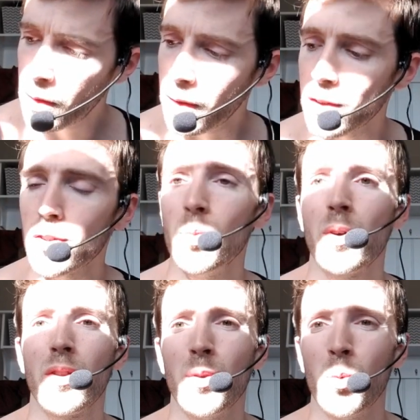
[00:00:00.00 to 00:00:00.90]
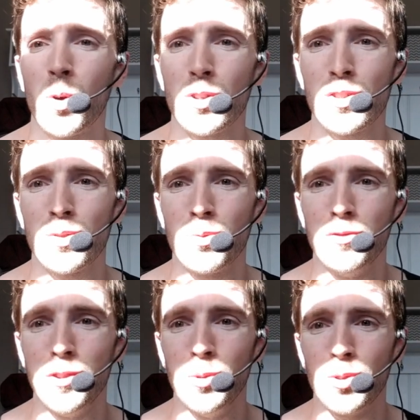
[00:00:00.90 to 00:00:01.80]
Actually, one of the worst
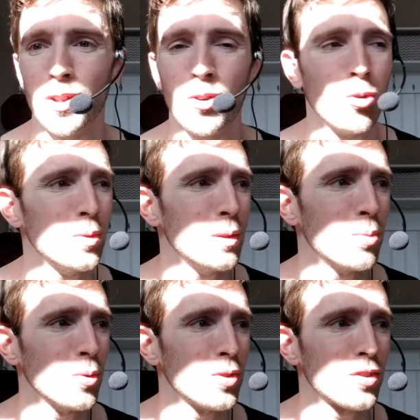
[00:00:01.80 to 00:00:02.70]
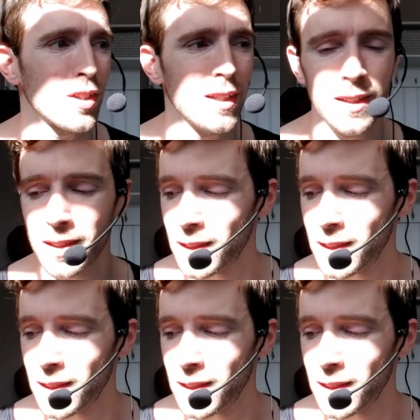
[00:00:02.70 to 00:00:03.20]
reviews on Home Depot's site